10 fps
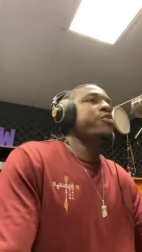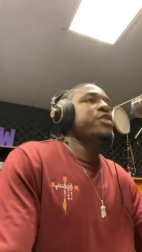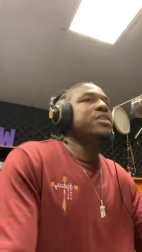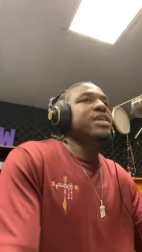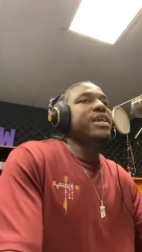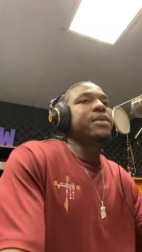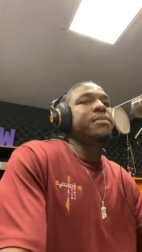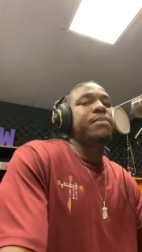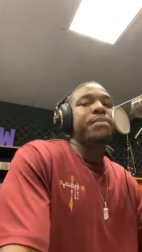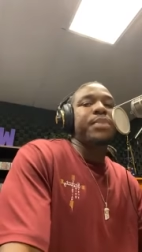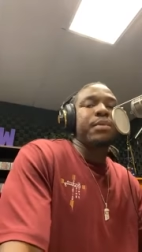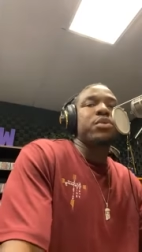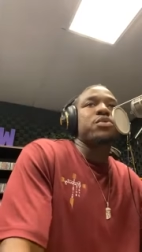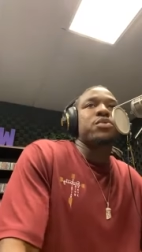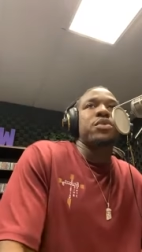Christian in the
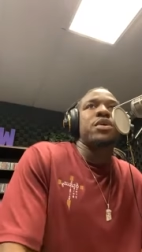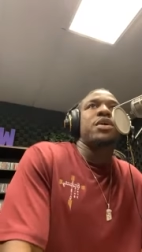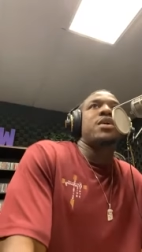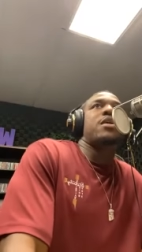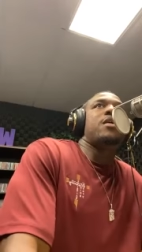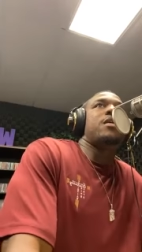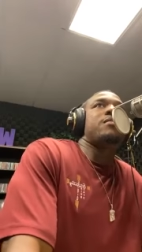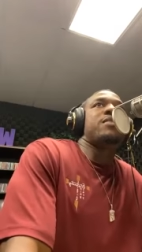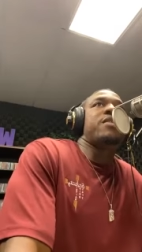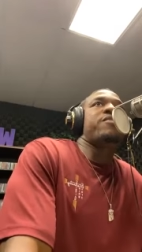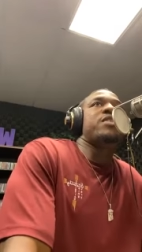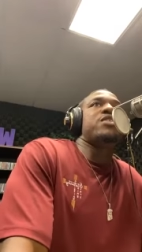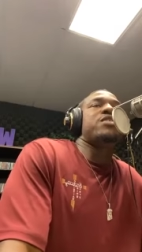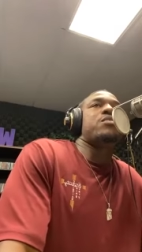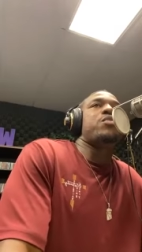biblical um,
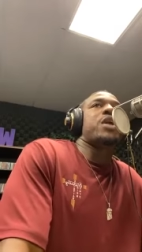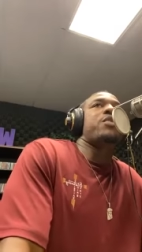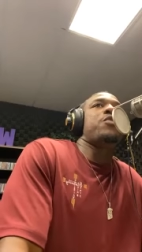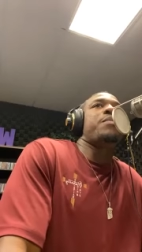definition and what I know